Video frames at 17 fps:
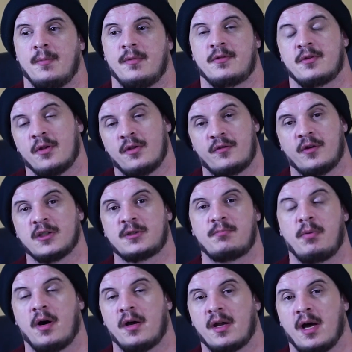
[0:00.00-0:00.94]
So the
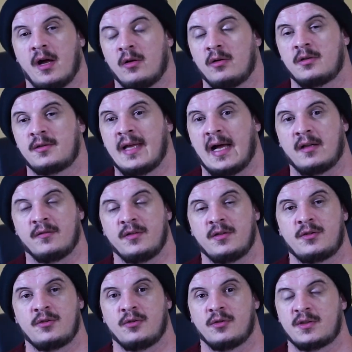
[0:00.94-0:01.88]
first part I'll delve
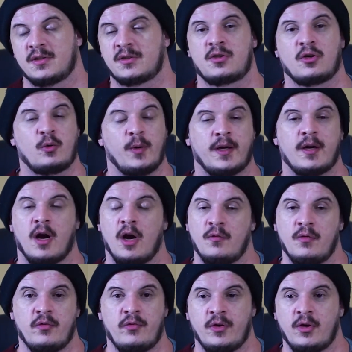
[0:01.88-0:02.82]
into just a quick
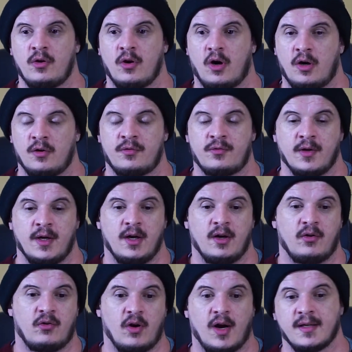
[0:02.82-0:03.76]
overview of
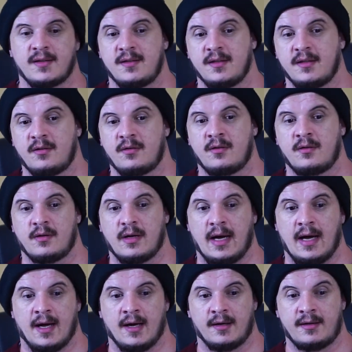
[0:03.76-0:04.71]
writing
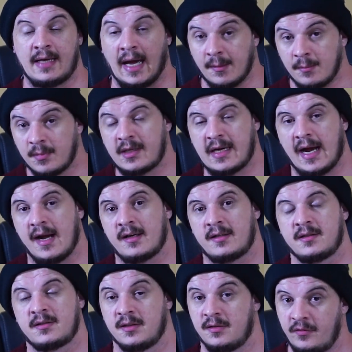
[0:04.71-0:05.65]
gaming
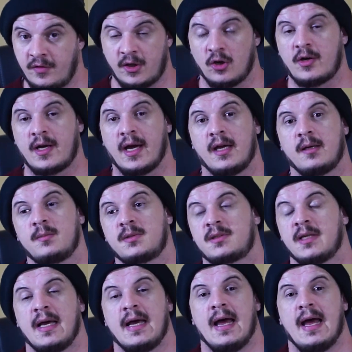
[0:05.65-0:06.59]
characters in video
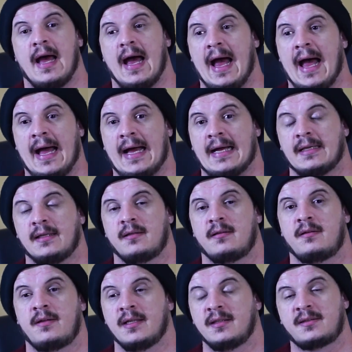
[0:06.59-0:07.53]
games,
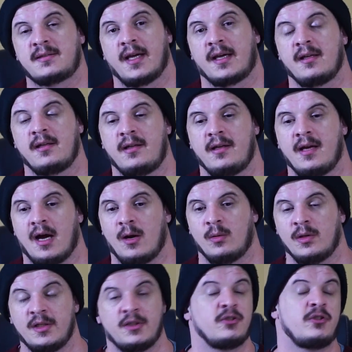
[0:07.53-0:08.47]
and then secondly
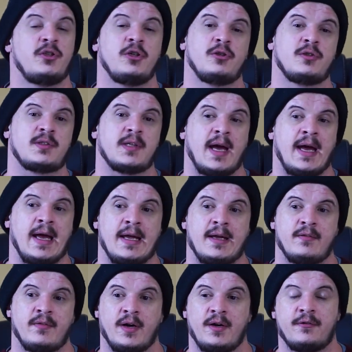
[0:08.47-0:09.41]
I'll introduce
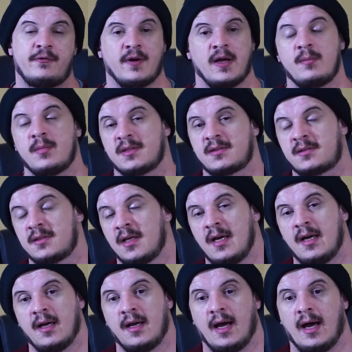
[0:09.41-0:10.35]
a very famous
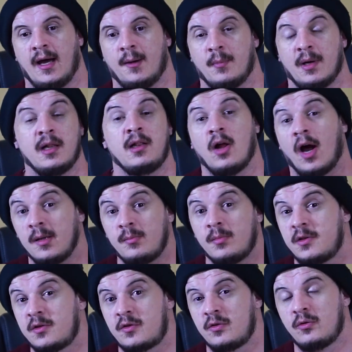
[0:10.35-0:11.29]

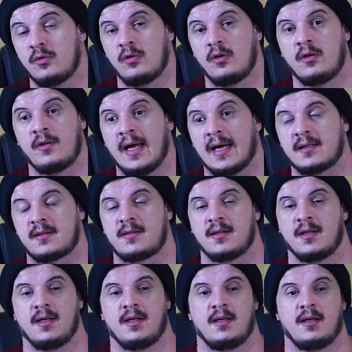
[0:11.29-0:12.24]
alignment tool that